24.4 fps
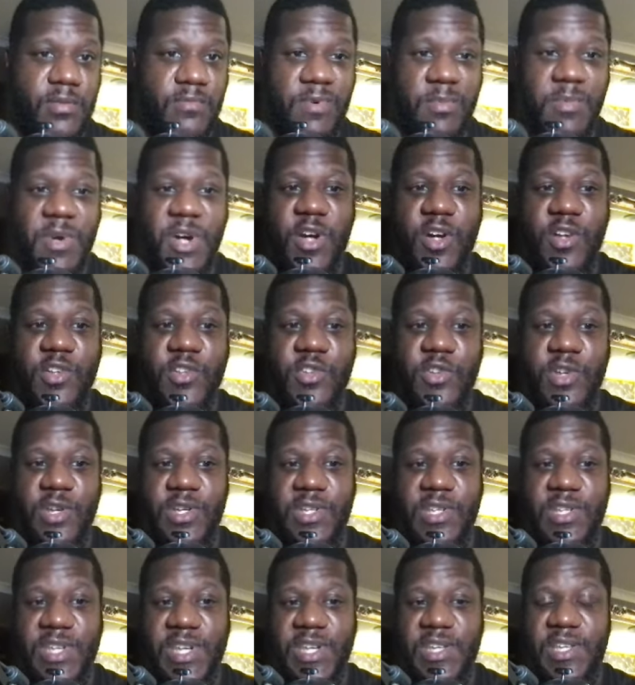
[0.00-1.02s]
from
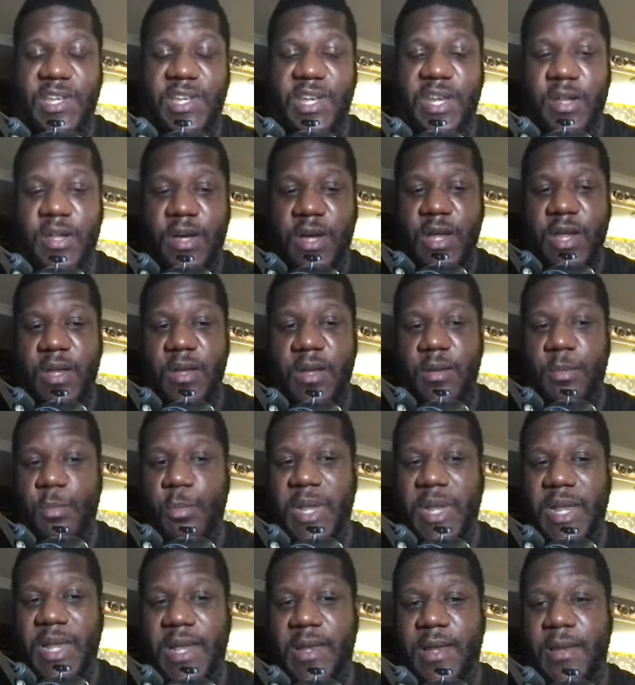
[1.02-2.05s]
169
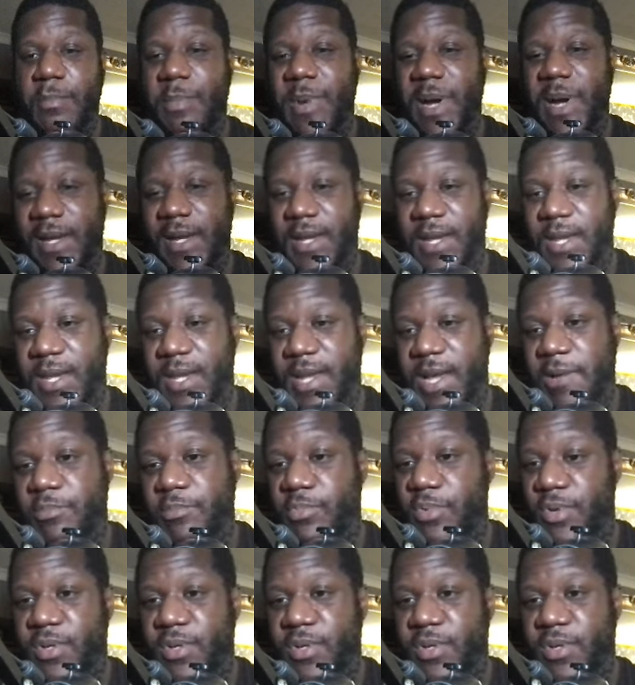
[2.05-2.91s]
million market cap.